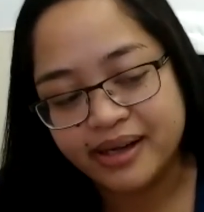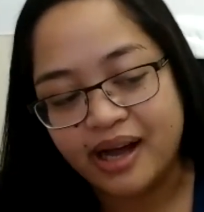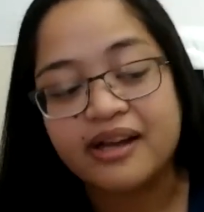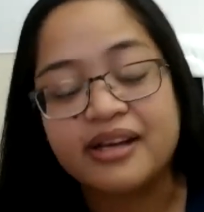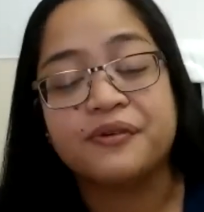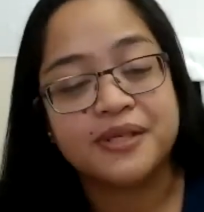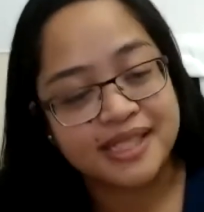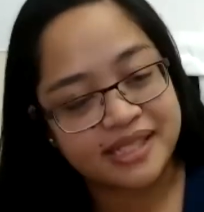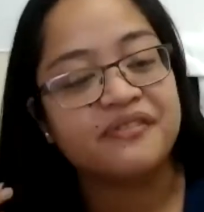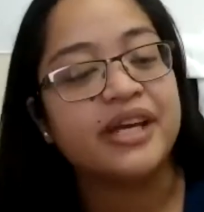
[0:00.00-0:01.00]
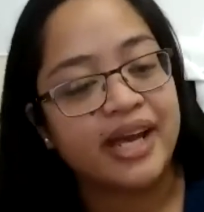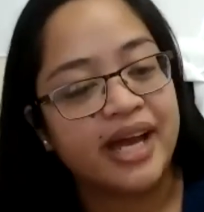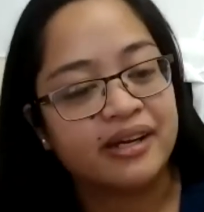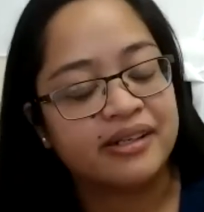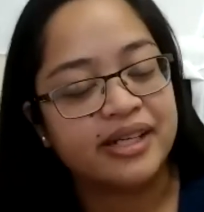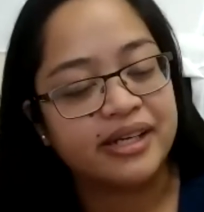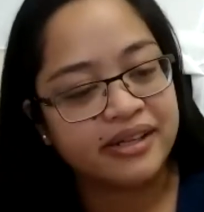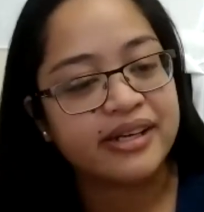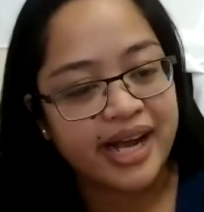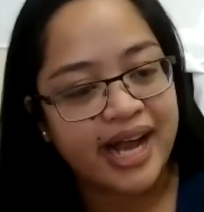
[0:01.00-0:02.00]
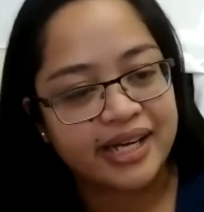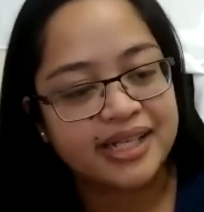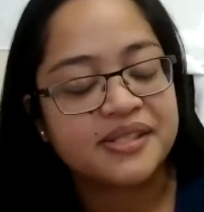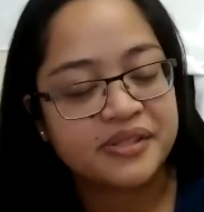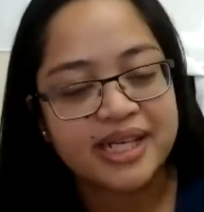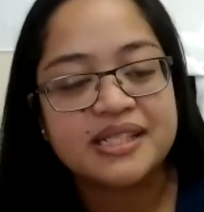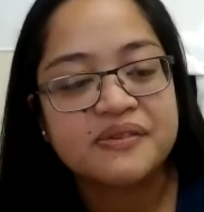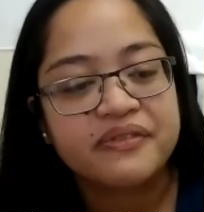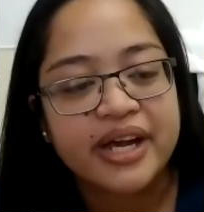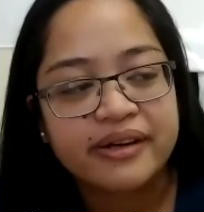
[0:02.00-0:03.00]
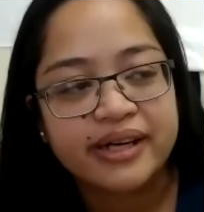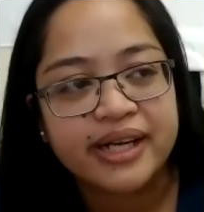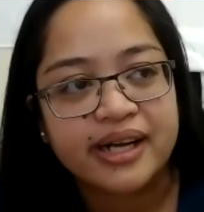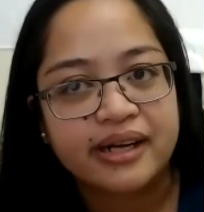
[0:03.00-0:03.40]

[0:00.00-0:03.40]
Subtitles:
on the receiving end, on the other end, it's very